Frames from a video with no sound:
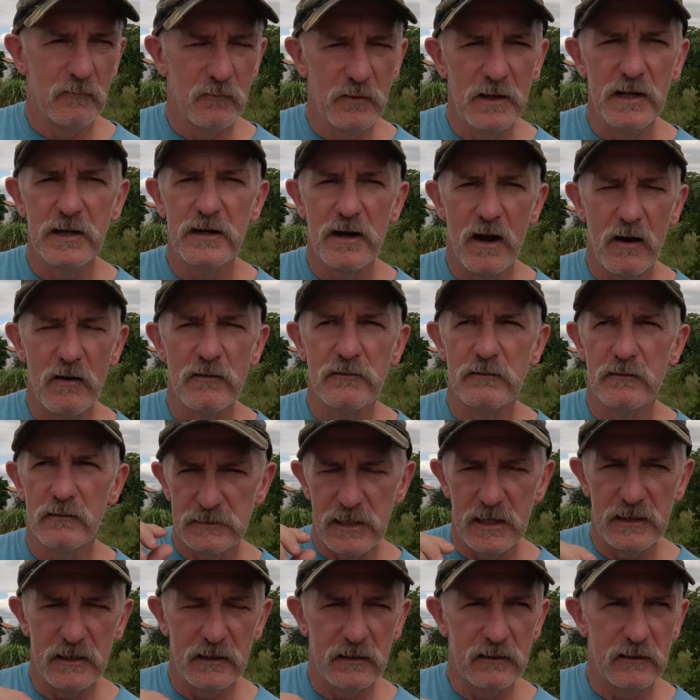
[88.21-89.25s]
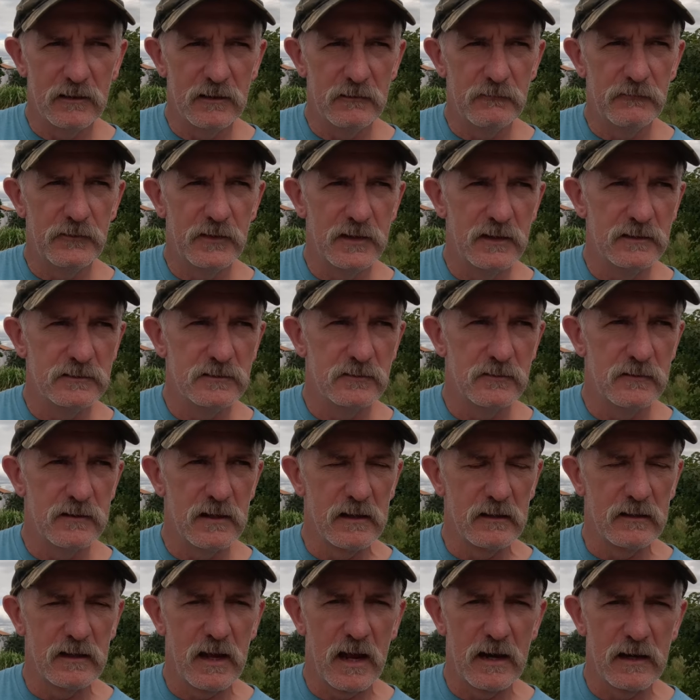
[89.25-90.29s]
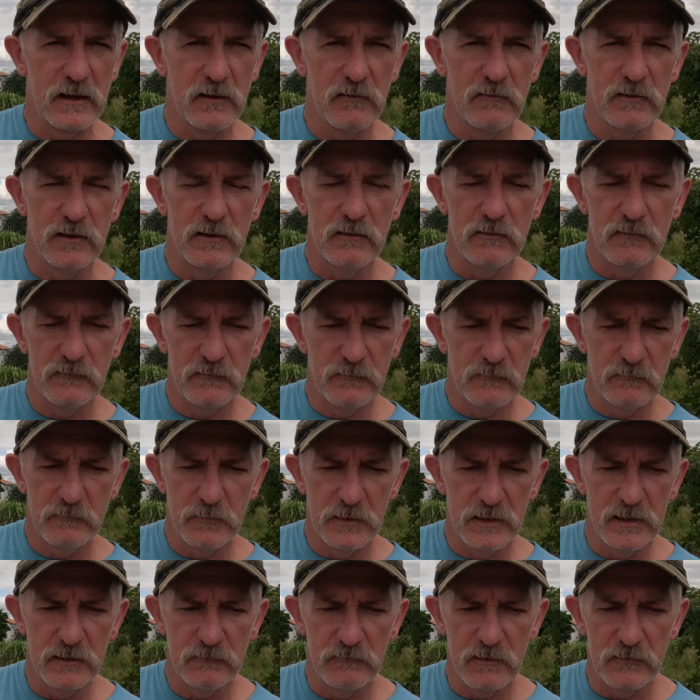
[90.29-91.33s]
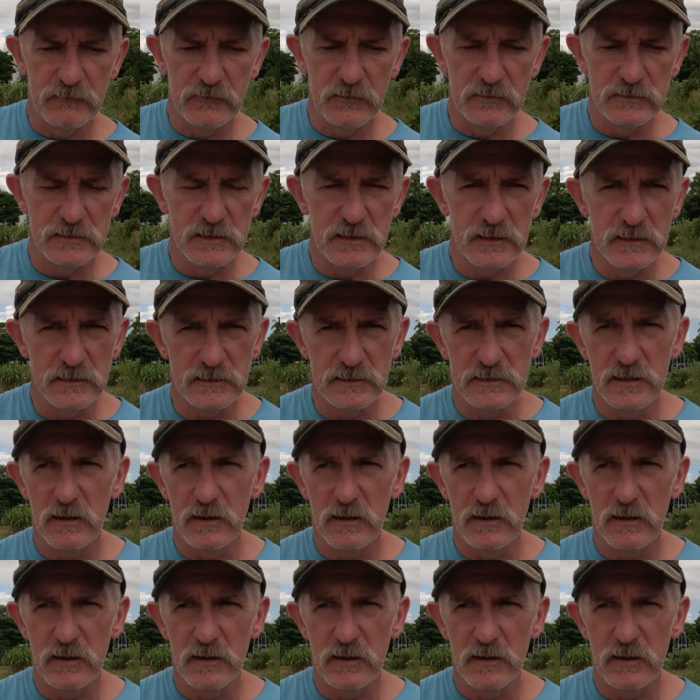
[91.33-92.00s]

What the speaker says: we don't technically fit into the category of being refugees.